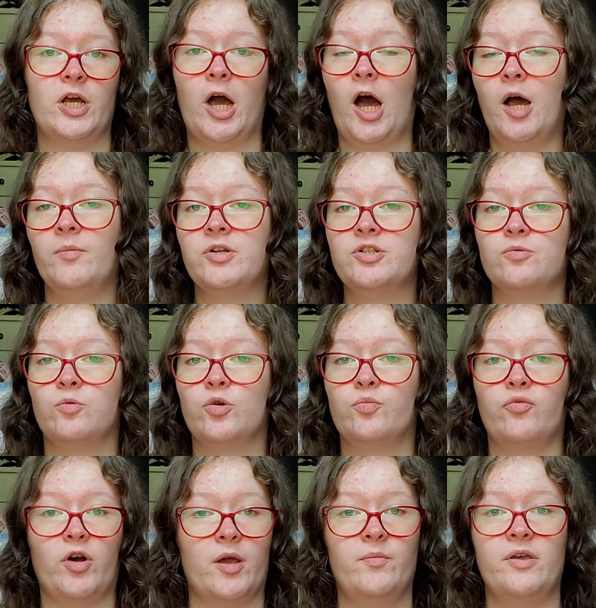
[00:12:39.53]
comets were
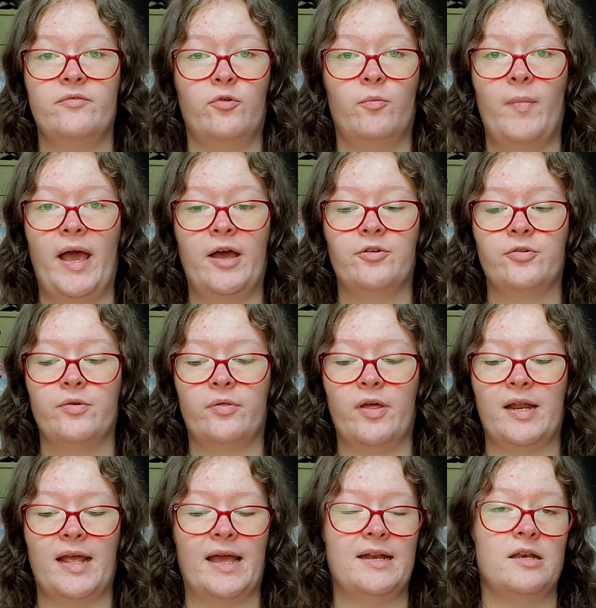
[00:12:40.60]
primeval matter
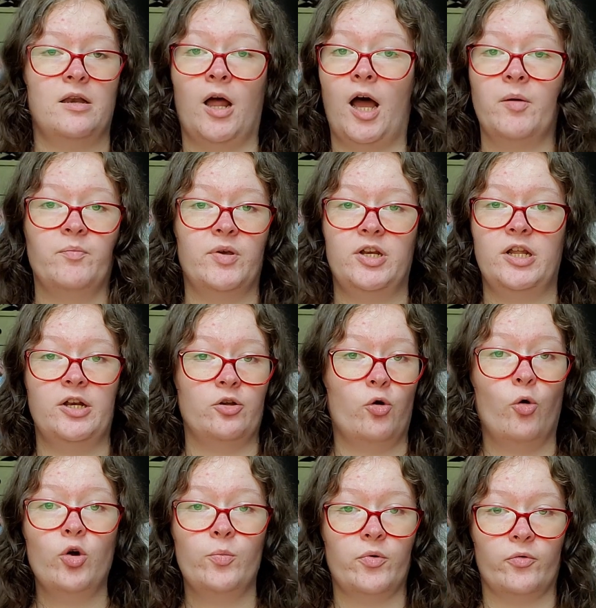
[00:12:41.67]
that had not been
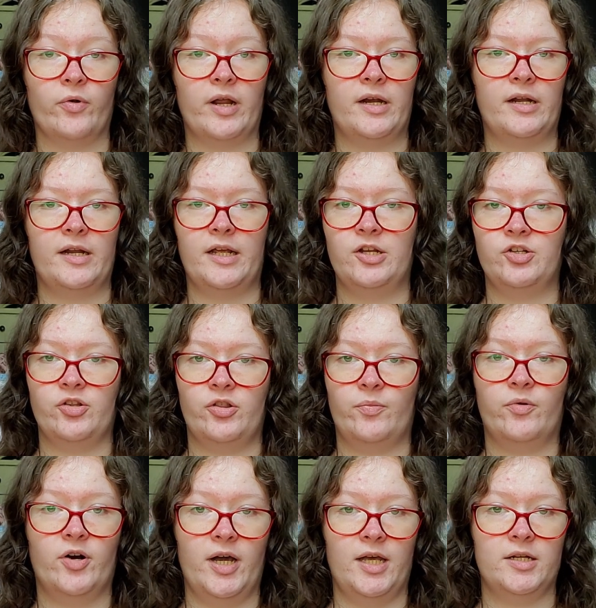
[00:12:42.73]
incorporated into the
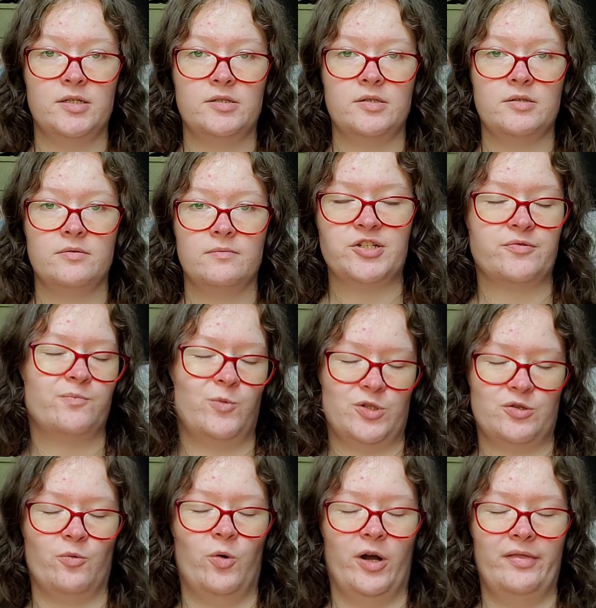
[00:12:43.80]
planets. This was
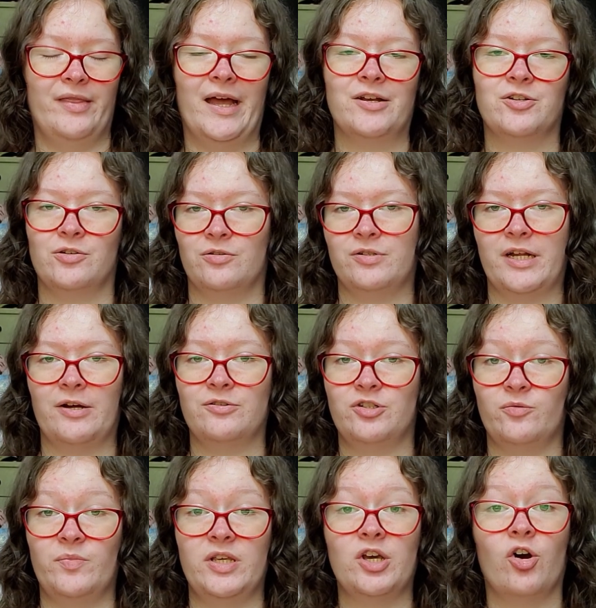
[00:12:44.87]
the one that turned out
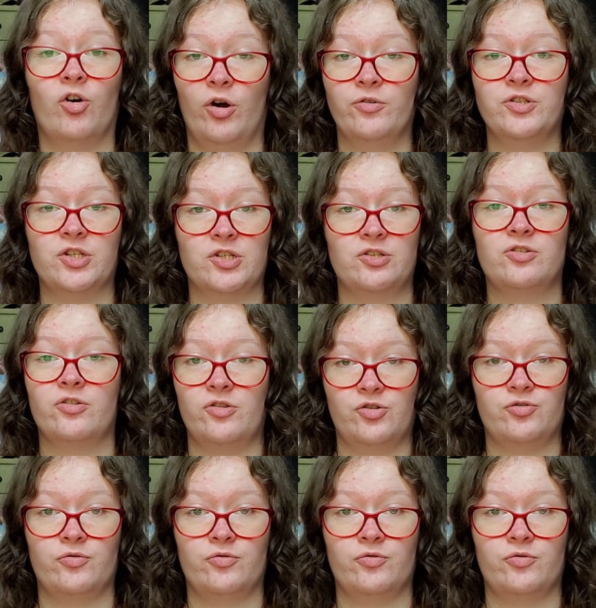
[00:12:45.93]
to be closest to the